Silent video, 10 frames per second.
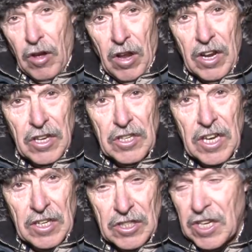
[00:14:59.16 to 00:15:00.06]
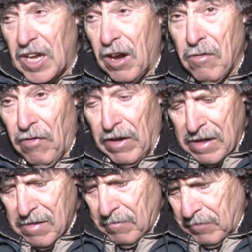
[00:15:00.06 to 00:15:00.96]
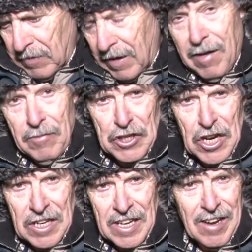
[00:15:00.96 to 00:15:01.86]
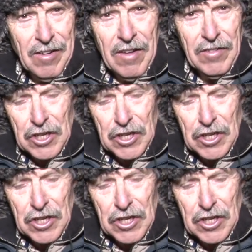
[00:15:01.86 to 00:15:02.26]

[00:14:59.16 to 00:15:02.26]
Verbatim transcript: At least you get to see it, hopefully. I haven't checked it yet, I'll never